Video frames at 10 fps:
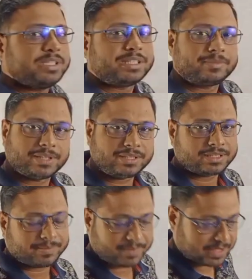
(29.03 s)
the interference
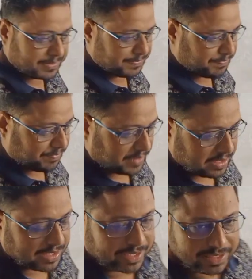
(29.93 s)
chapter,
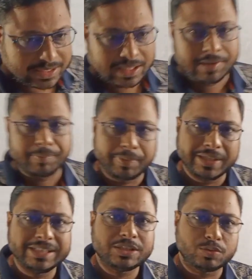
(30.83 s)
that is
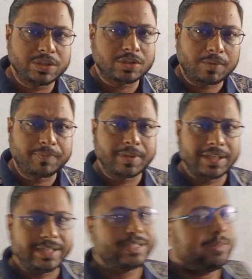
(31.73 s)
fringe width of
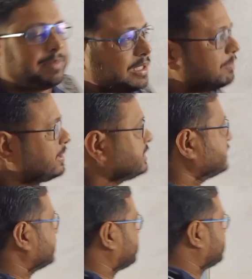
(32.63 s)
interfering
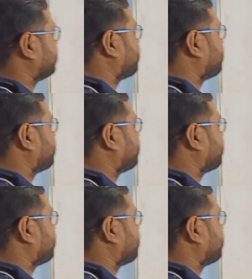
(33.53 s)
fringes.